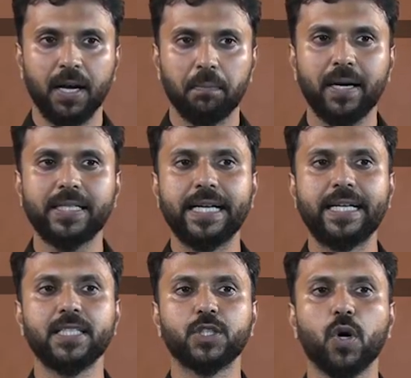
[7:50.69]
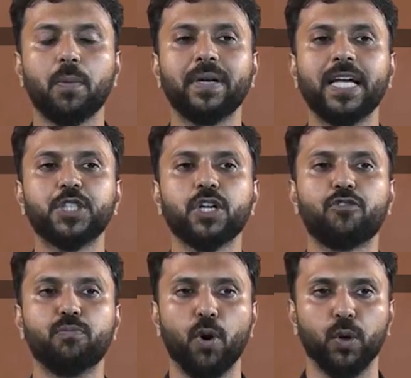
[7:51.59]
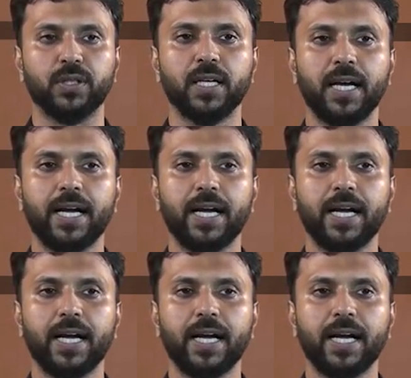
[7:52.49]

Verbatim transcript: but it is combination of both.